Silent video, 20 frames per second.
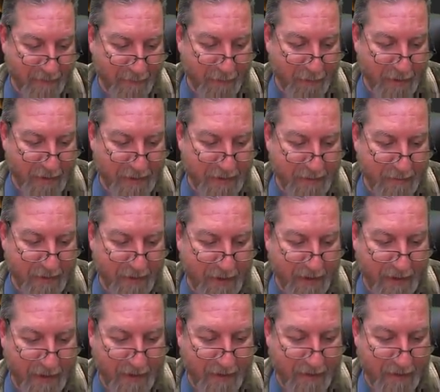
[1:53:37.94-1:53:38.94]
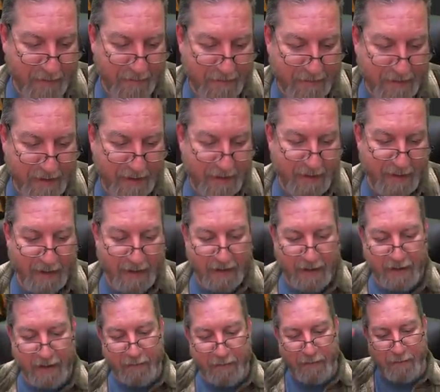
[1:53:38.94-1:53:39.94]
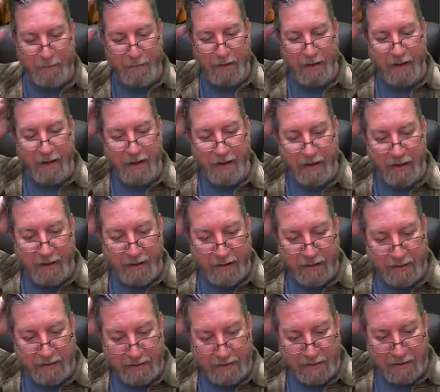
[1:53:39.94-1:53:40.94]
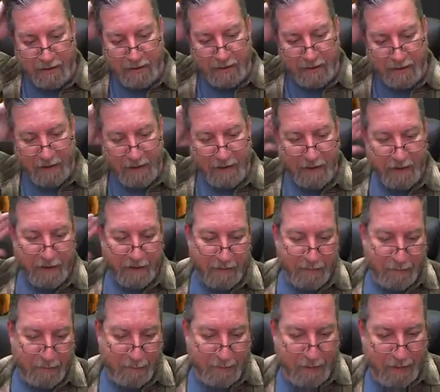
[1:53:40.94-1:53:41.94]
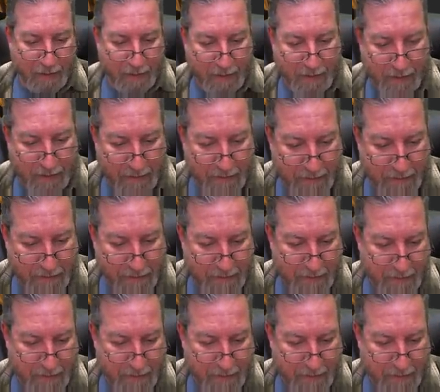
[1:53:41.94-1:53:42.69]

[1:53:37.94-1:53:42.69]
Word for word: washing my hair, I'm saying Aaron Blaise, Aaron Blaise.